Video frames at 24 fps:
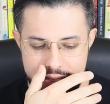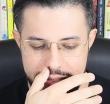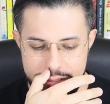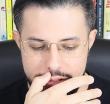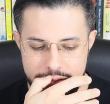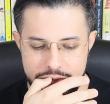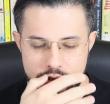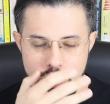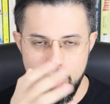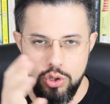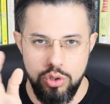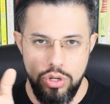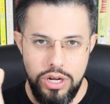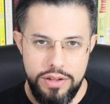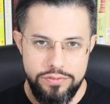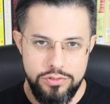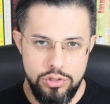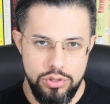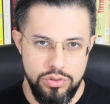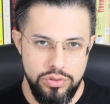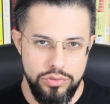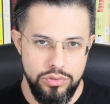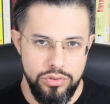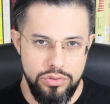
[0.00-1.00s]
and so you don't have
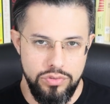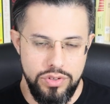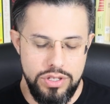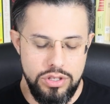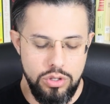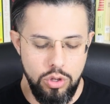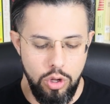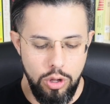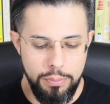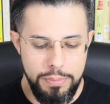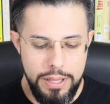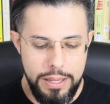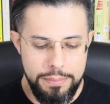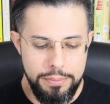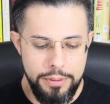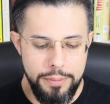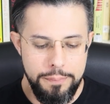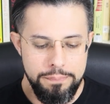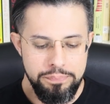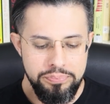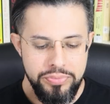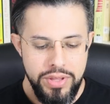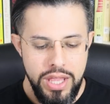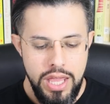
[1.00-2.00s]
to read the whole
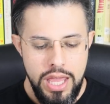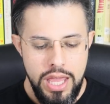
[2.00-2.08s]
paper.